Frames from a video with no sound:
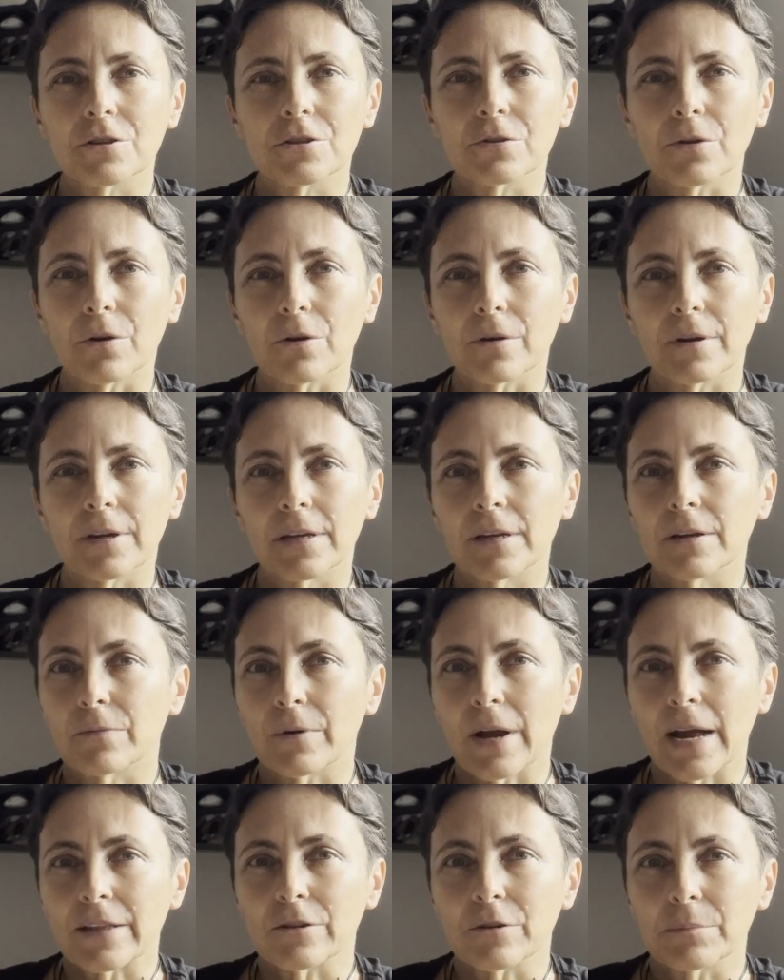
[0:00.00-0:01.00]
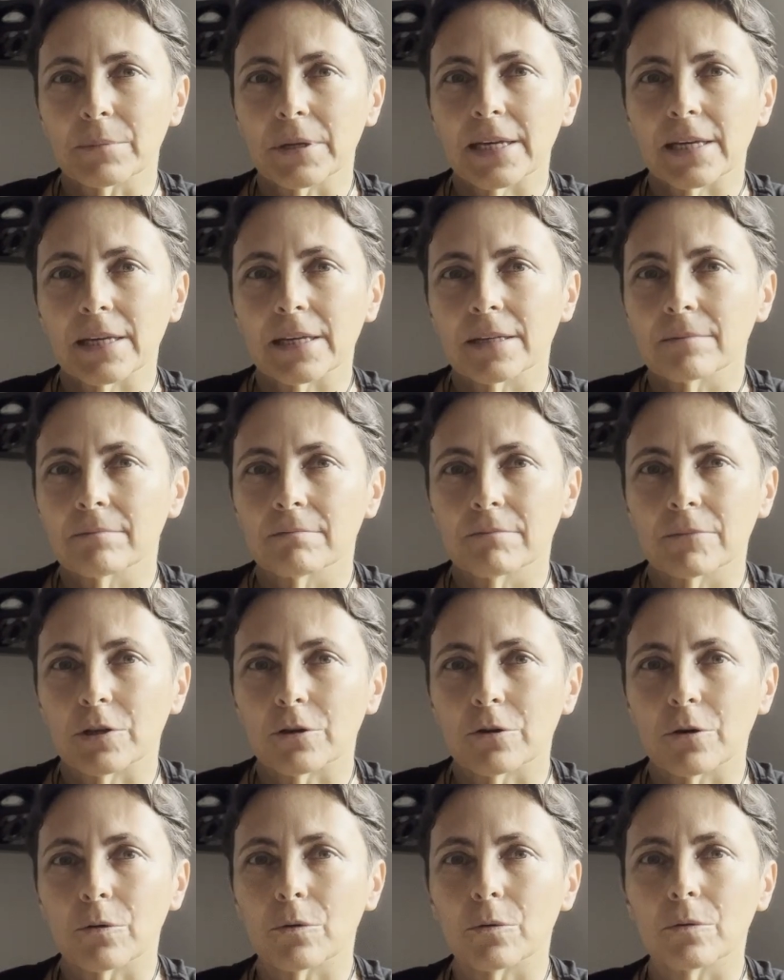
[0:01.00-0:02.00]
story randomly, you
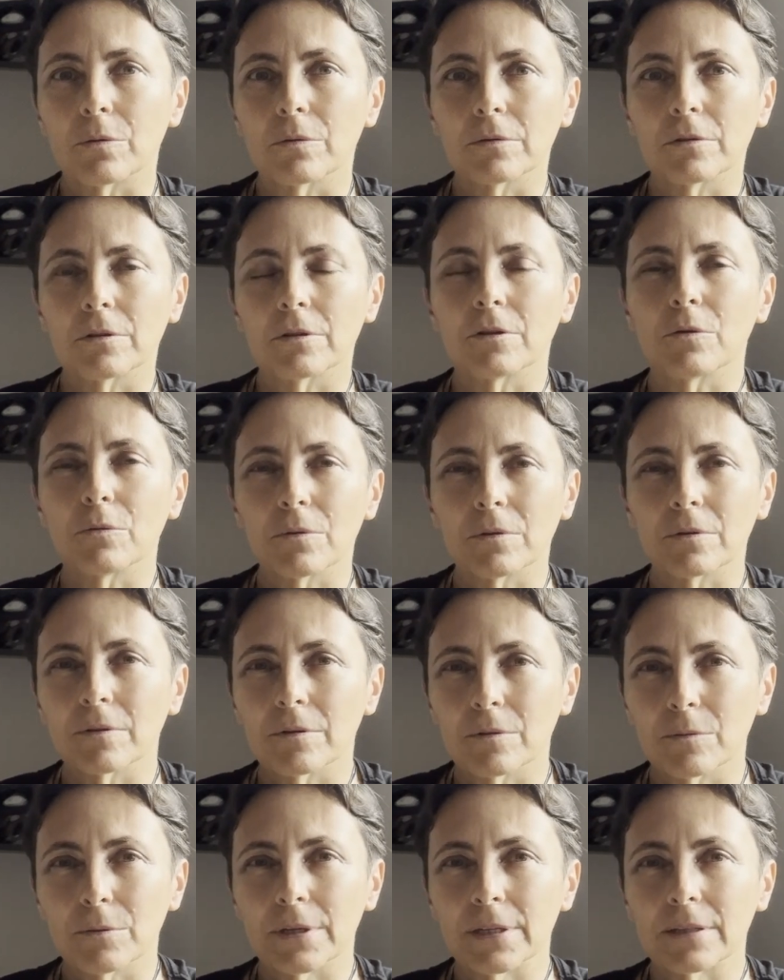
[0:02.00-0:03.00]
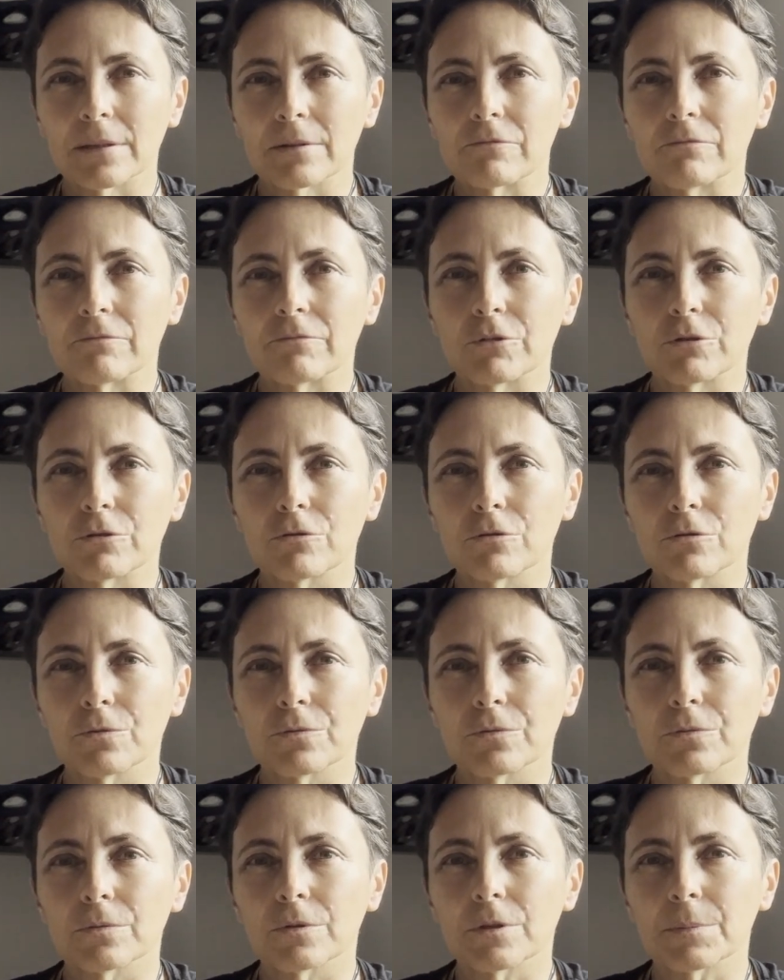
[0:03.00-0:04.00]
know when
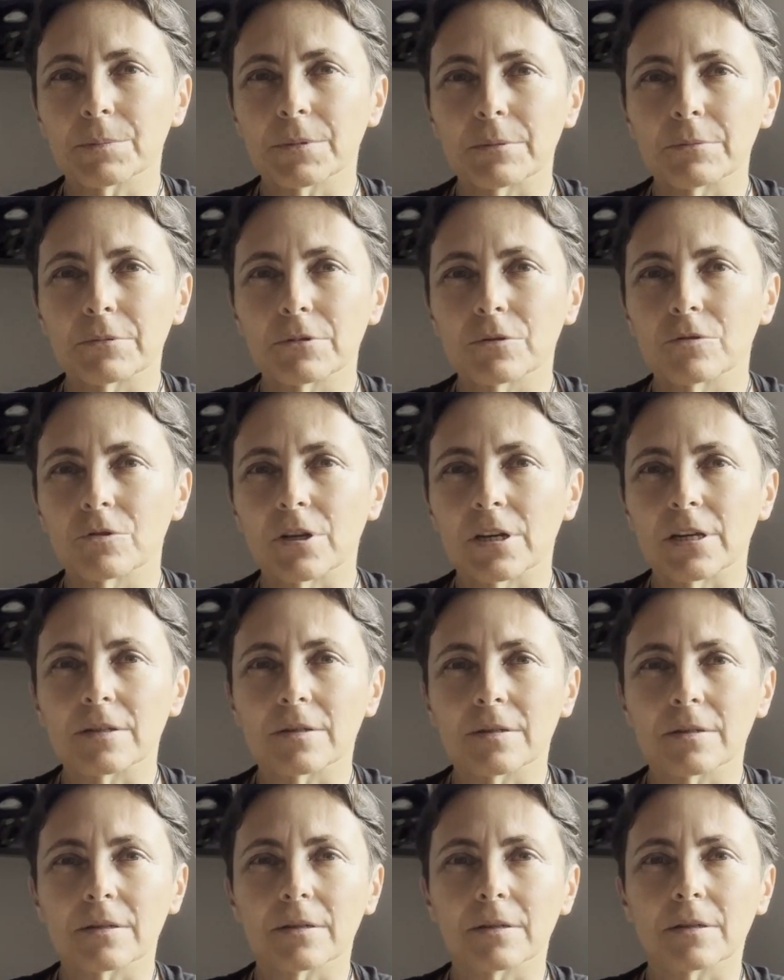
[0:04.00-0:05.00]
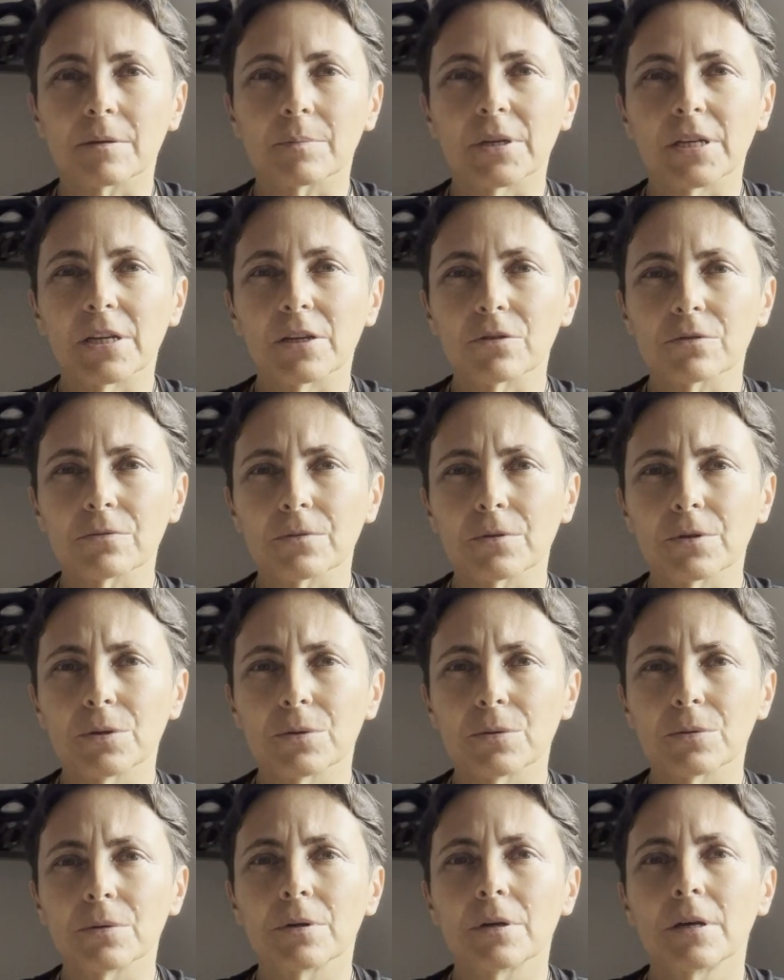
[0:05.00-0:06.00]
YouTube sometimes suggests videos for
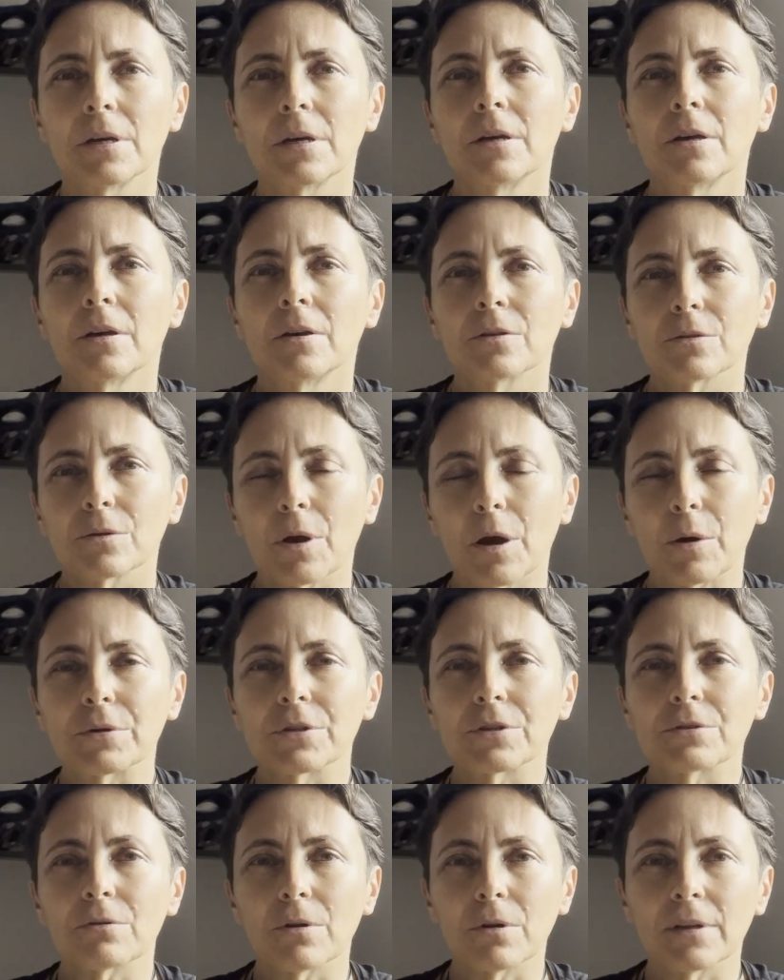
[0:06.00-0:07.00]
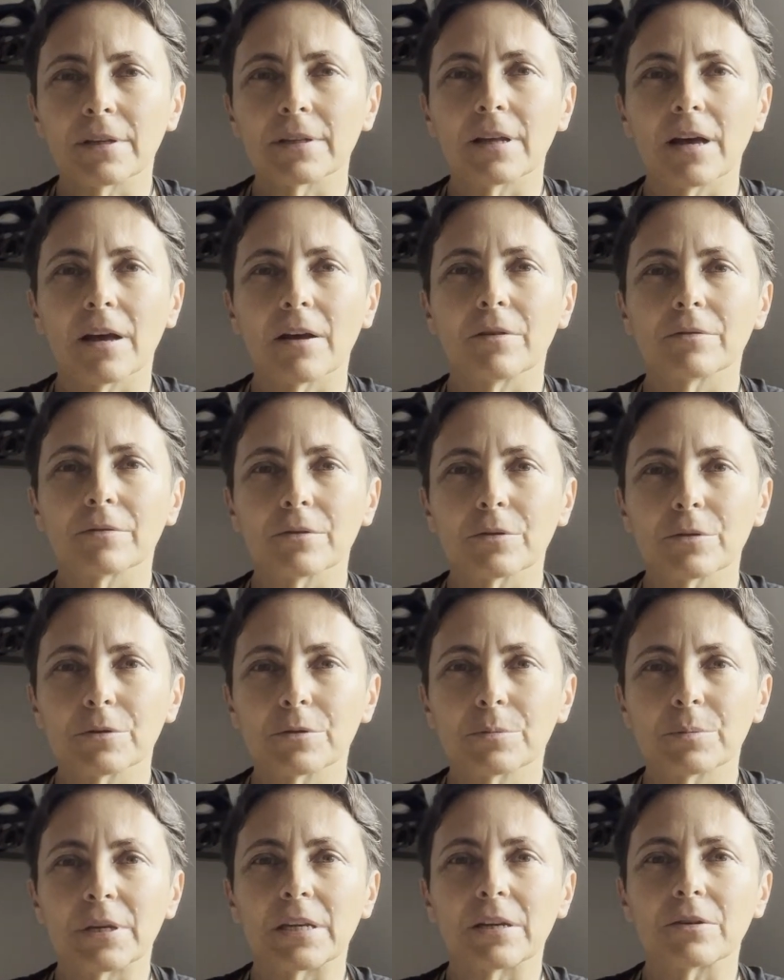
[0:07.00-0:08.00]
you. So I was scrolling down
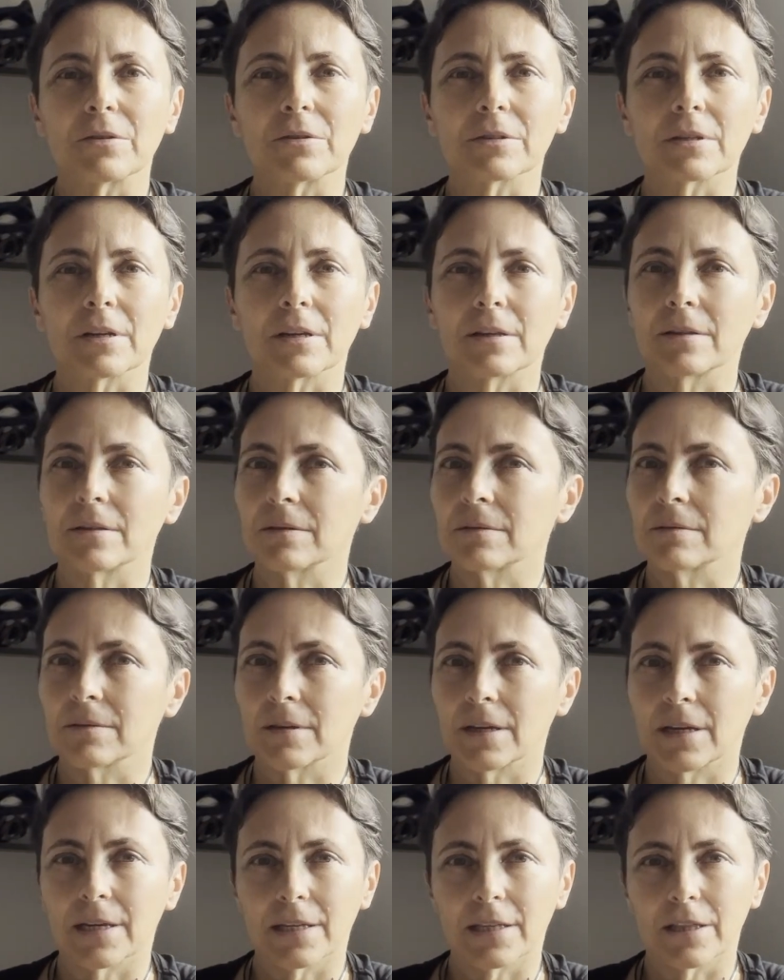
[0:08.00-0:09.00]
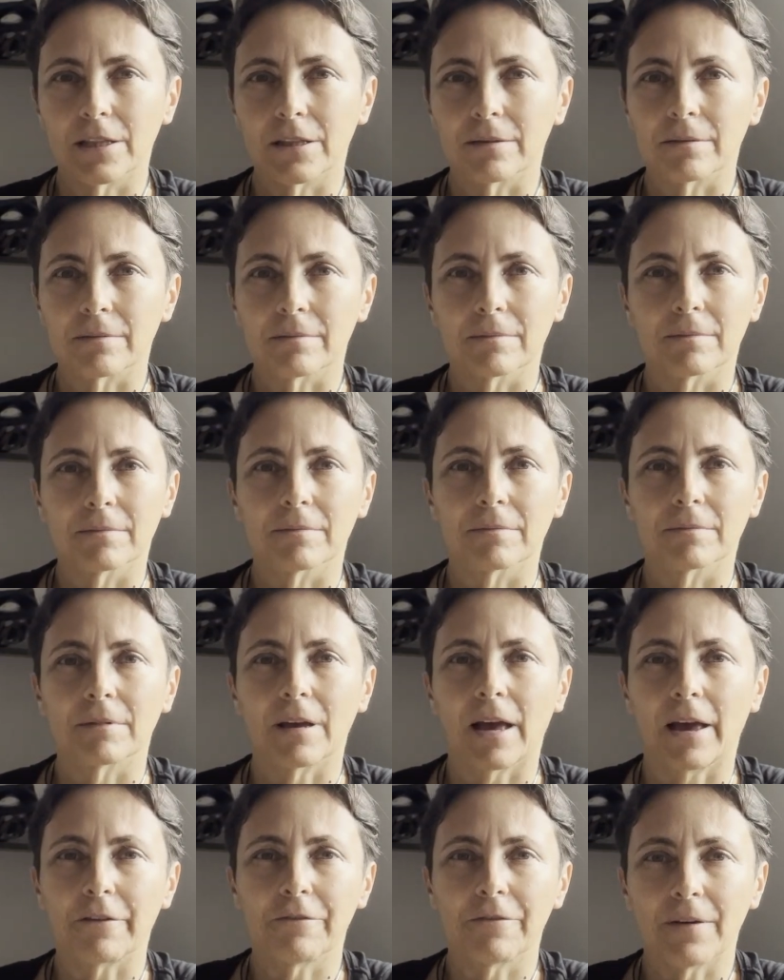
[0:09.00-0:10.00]
those videos and
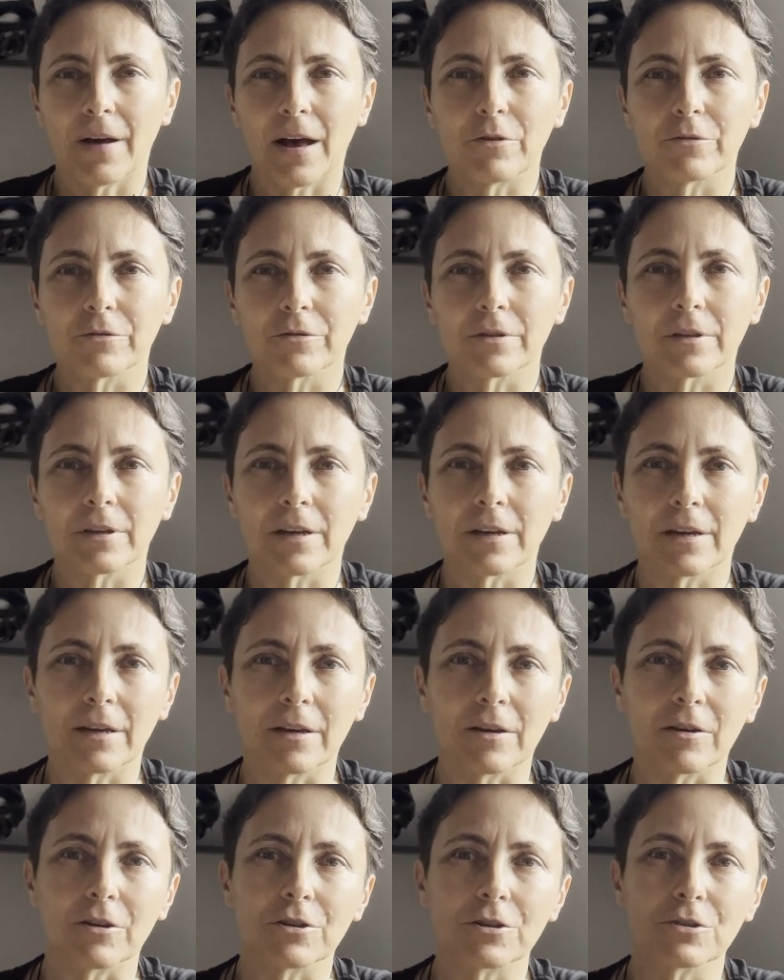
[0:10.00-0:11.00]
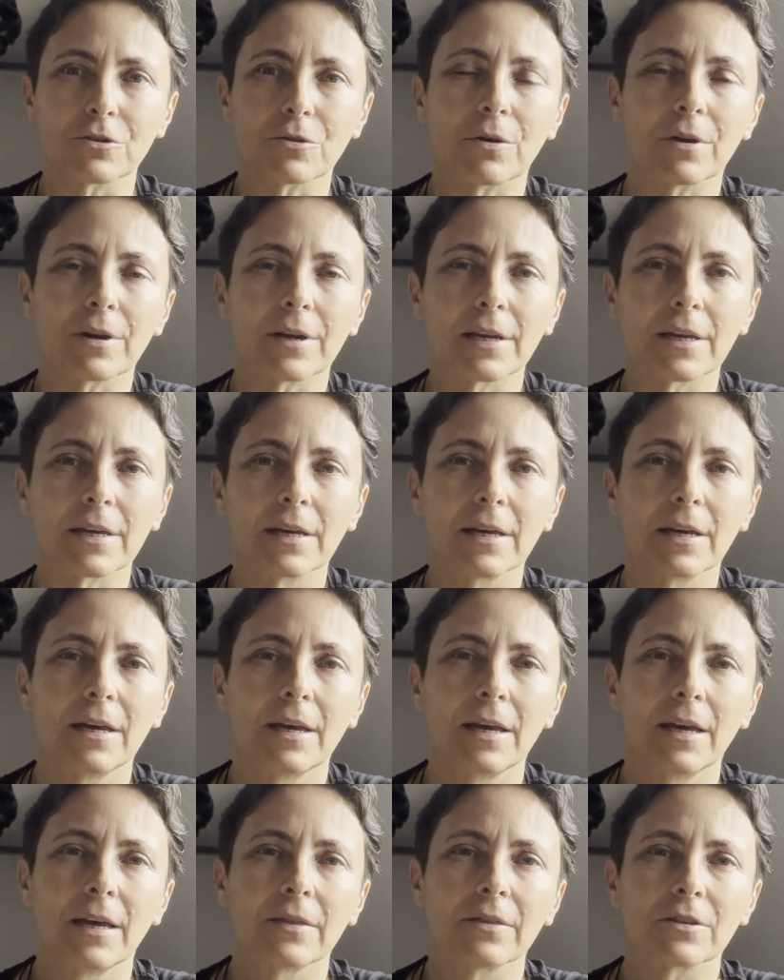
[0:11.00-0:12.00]
I found her story,
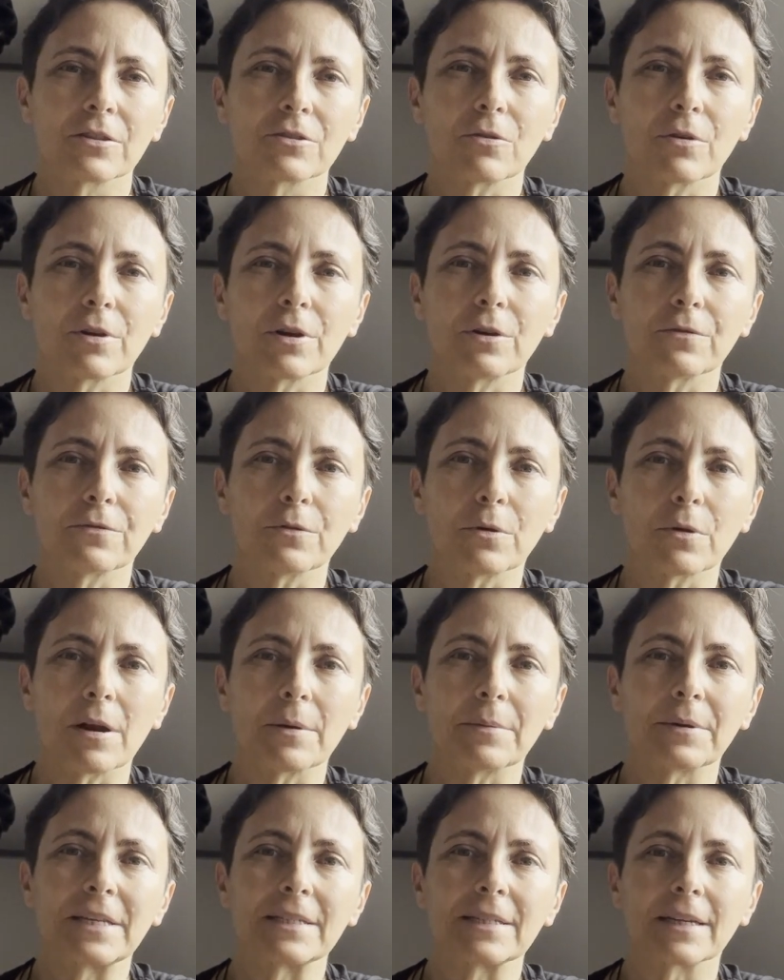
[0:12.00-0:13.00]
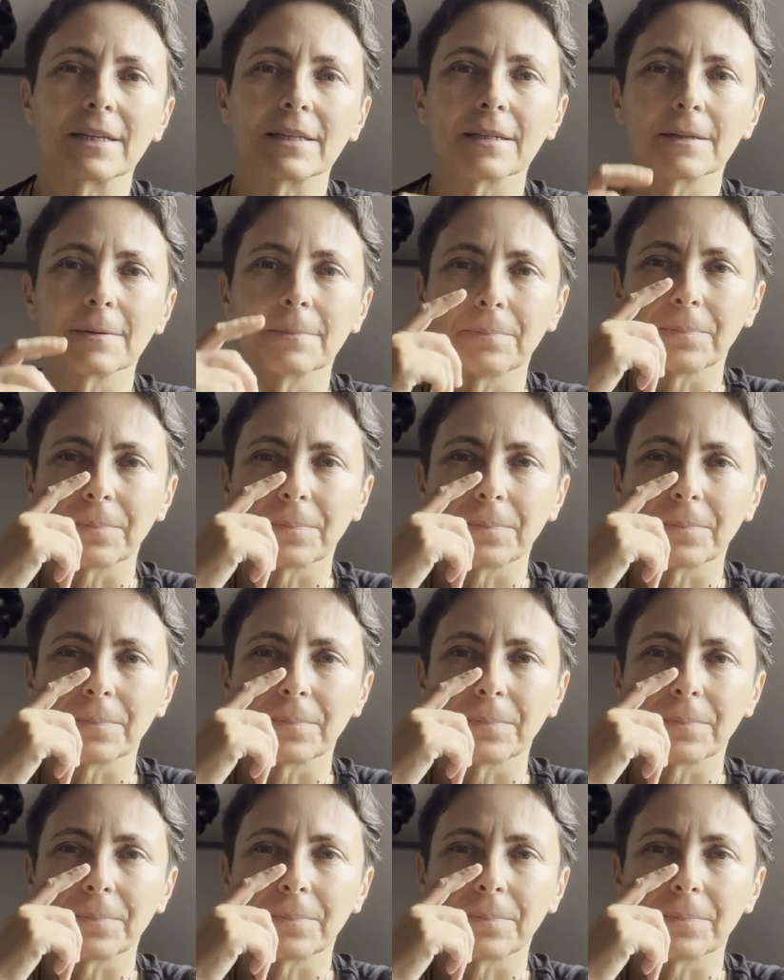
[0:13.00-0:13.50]
the story of Norah Vincent.